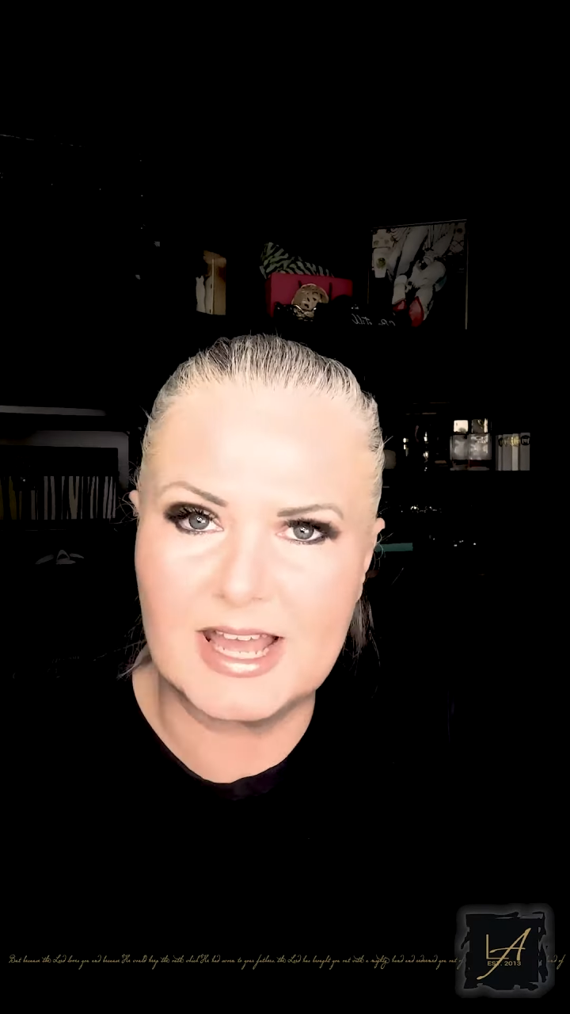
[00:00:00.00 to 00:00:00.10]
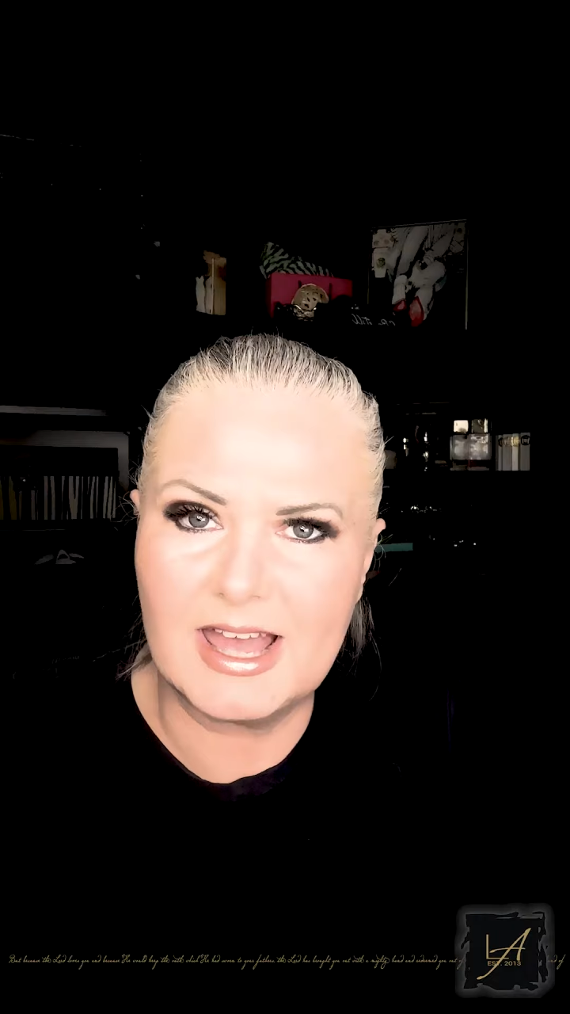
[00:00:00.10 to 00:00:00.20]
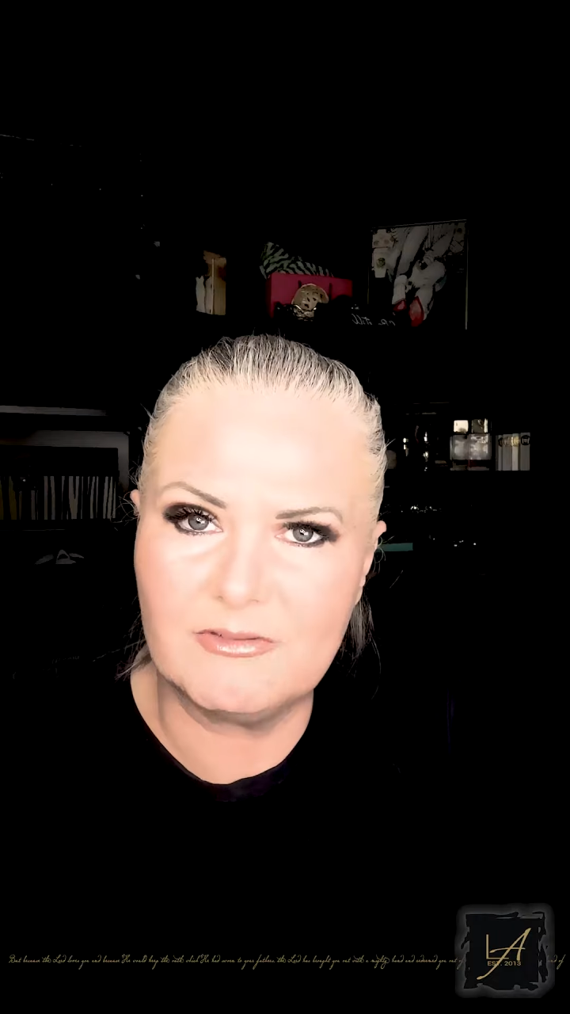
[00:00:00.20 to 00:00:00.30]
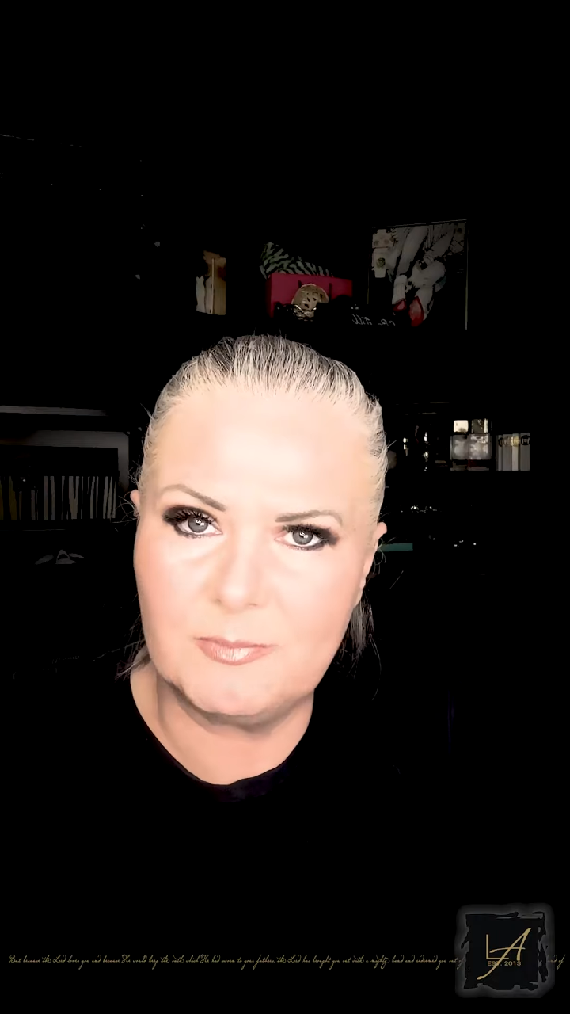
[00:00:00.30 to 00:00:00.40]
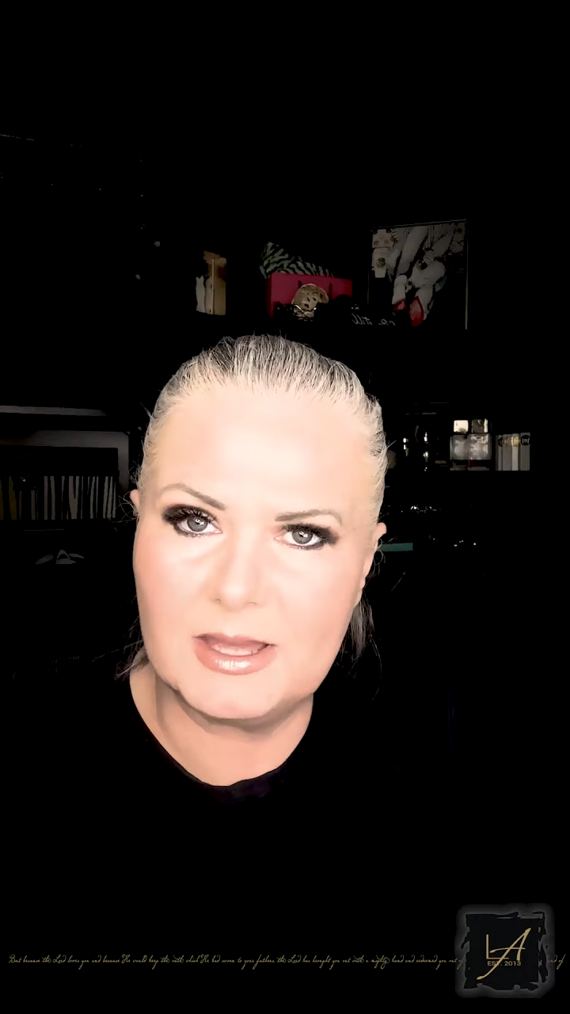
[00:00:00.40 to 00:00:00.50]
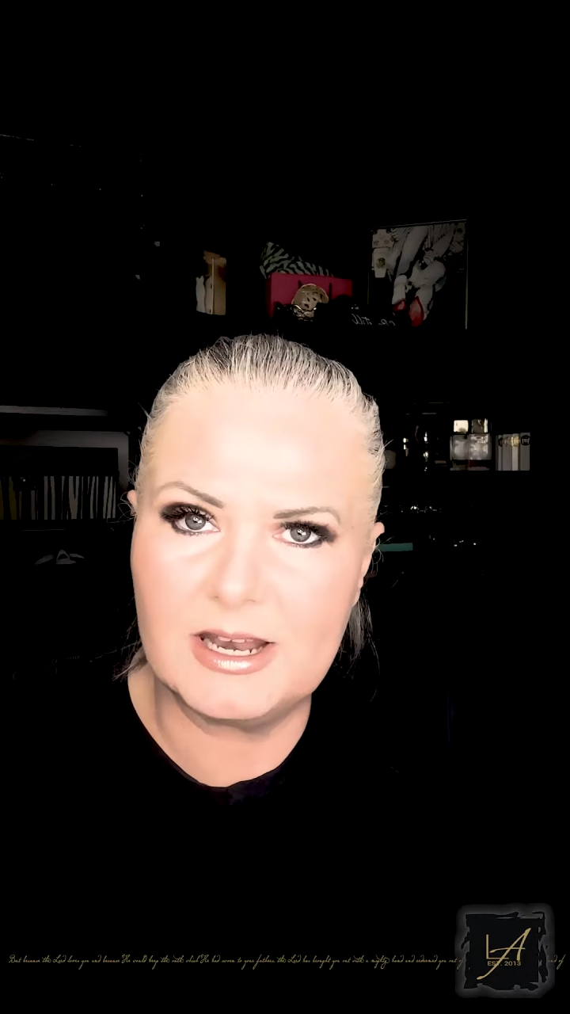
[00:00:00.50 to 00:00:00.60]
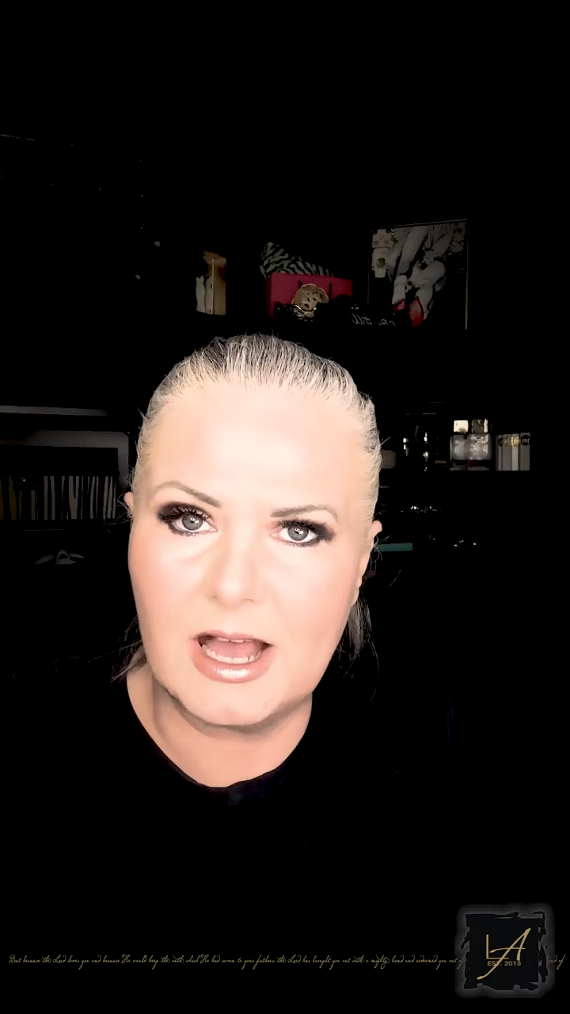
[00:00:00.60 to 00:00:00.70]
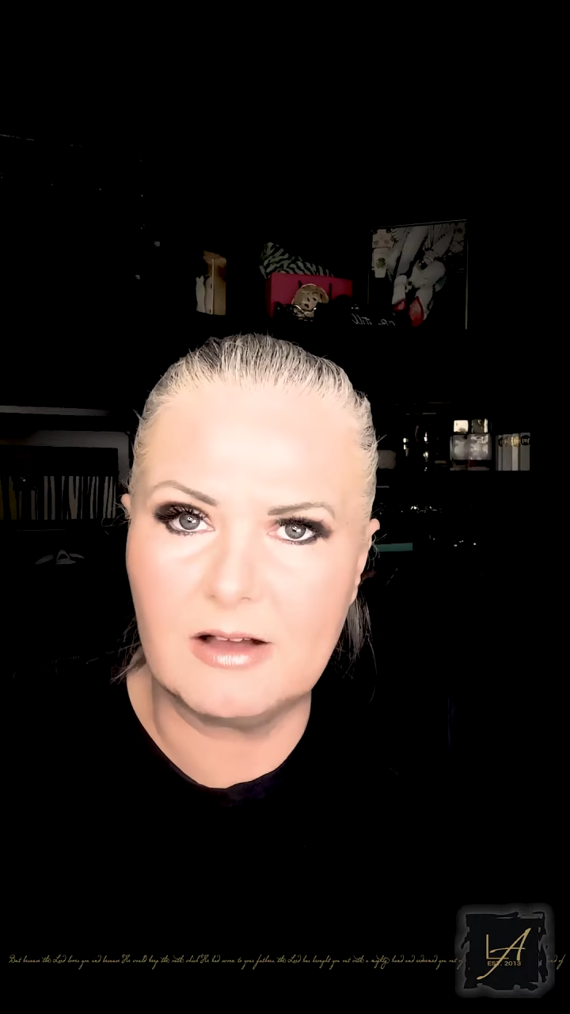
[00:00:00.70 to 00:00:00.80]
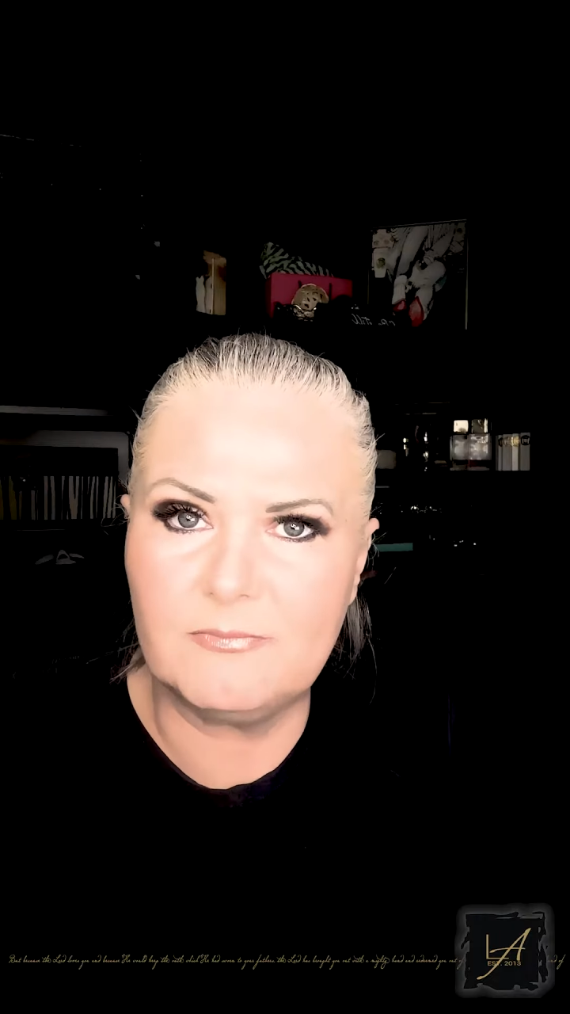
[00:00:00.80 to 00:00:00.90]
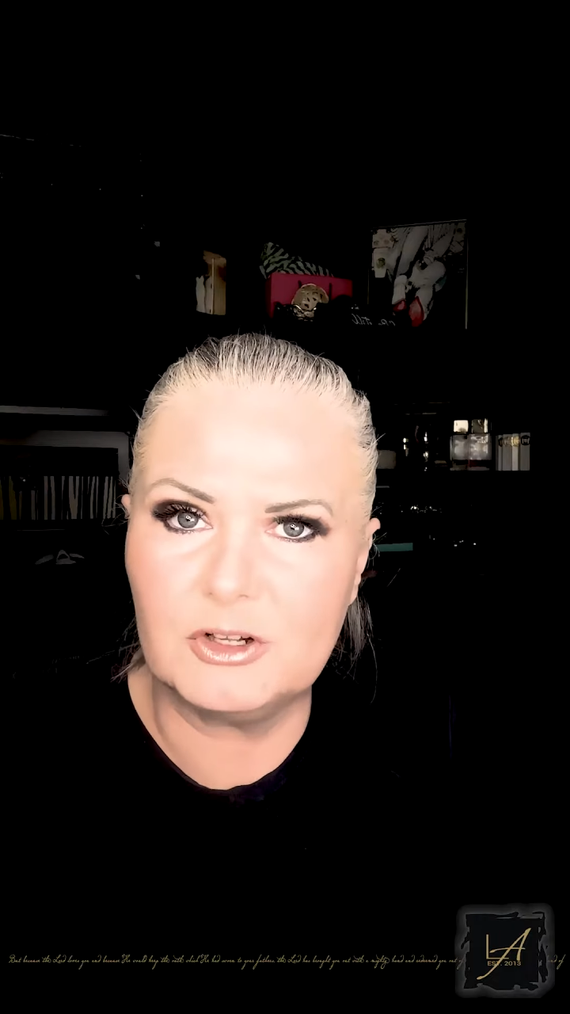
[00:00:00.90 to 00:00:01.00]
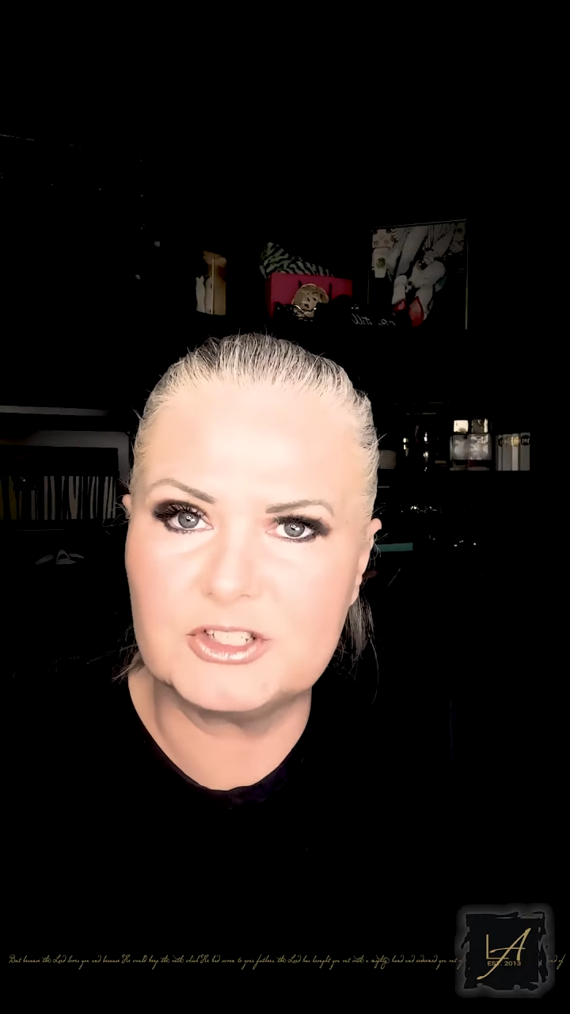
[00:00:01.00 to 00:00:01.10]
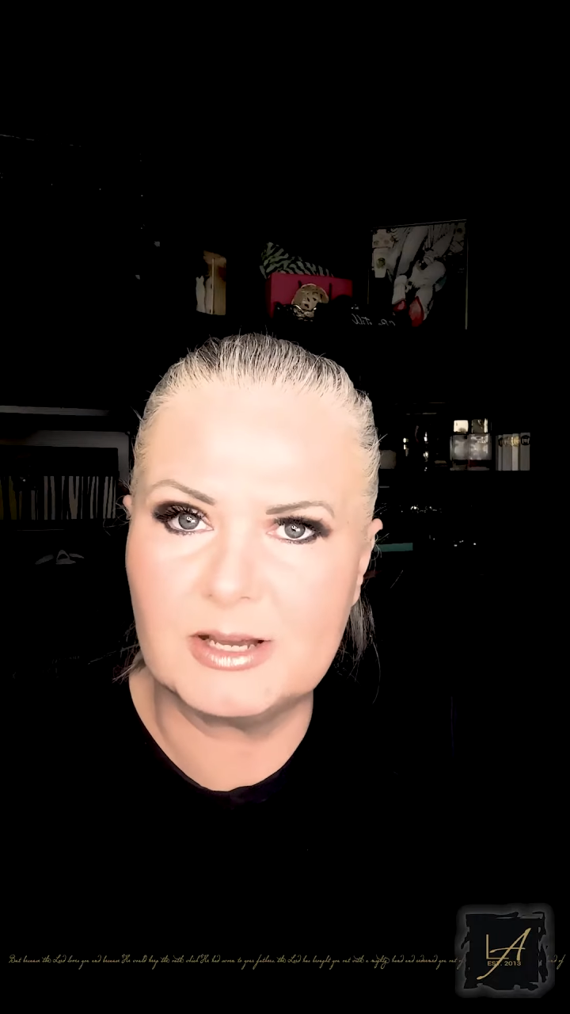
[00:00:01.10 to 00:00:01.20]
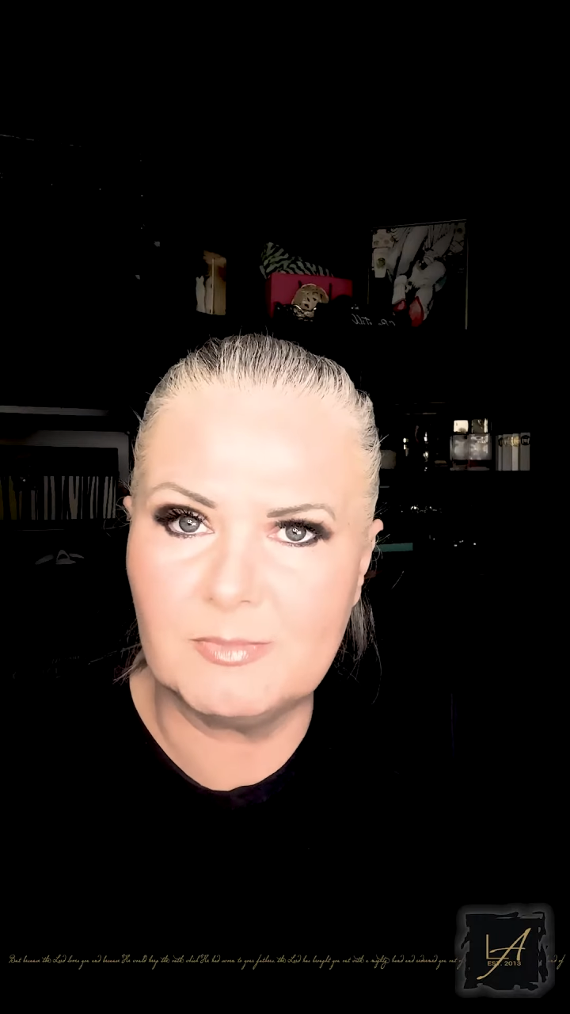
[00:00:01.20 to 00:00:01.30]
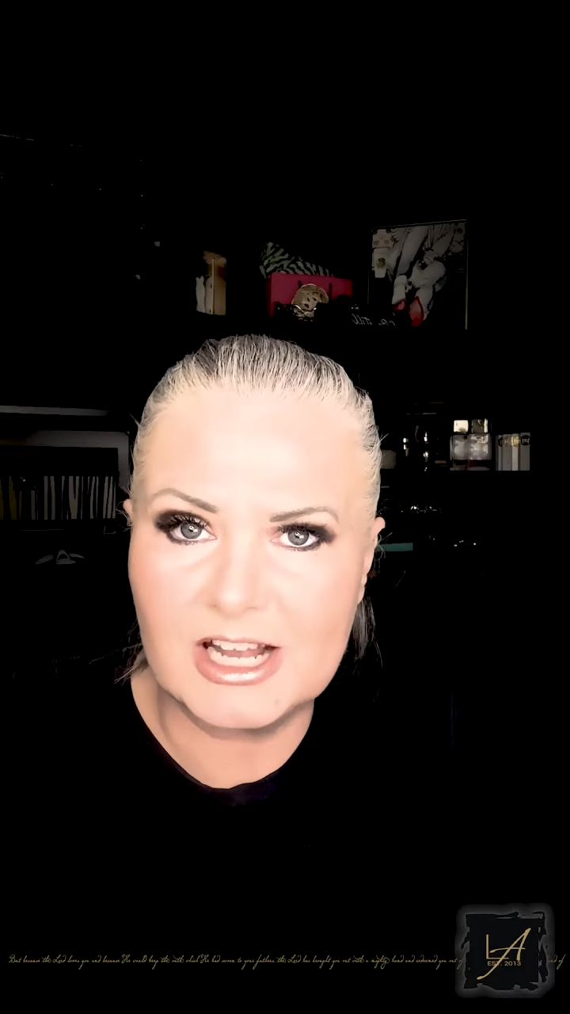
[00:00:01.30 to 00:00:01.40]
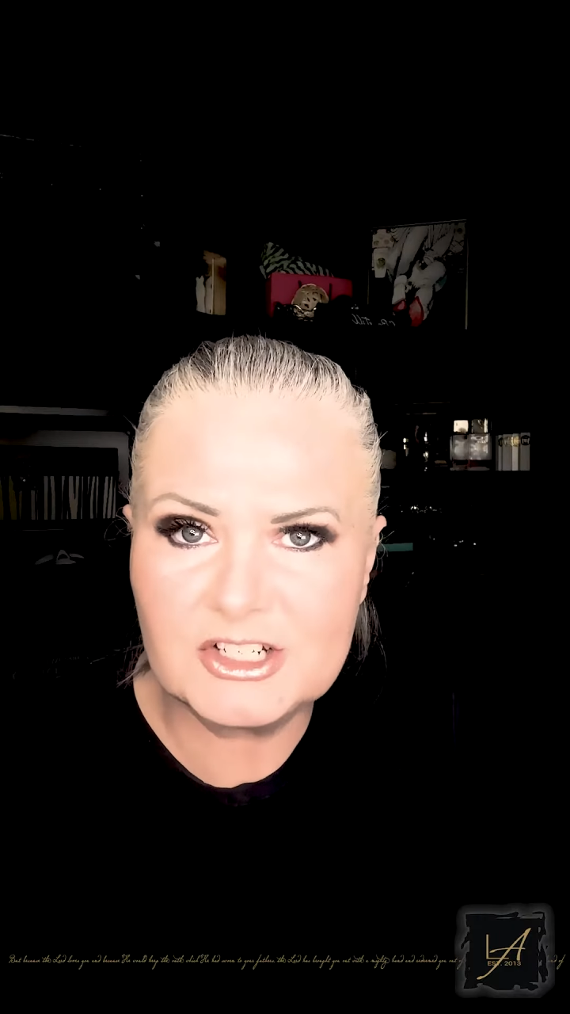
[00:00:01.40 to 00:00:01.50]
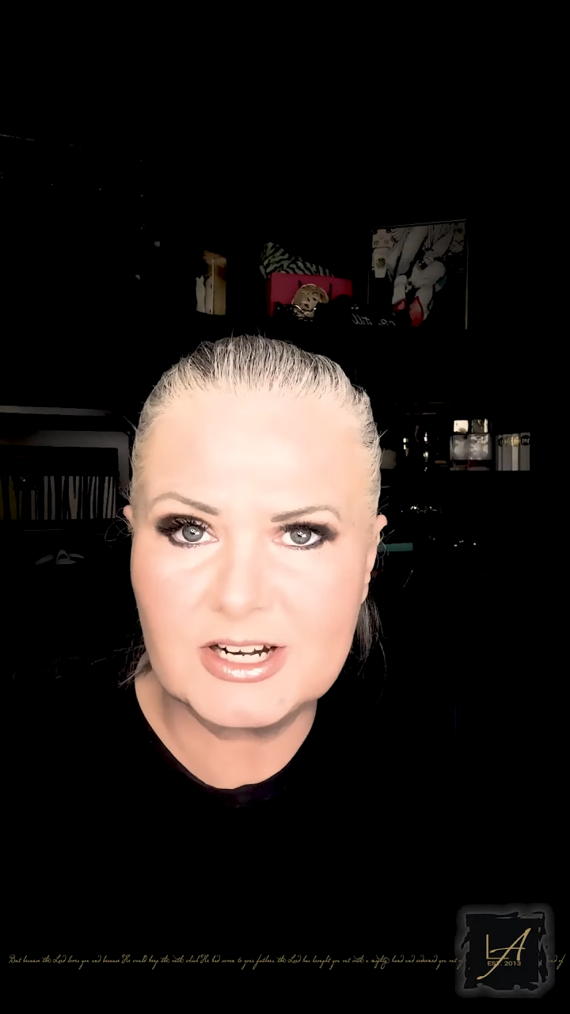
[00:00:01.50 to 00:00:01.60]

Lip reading: I have been a full-time lash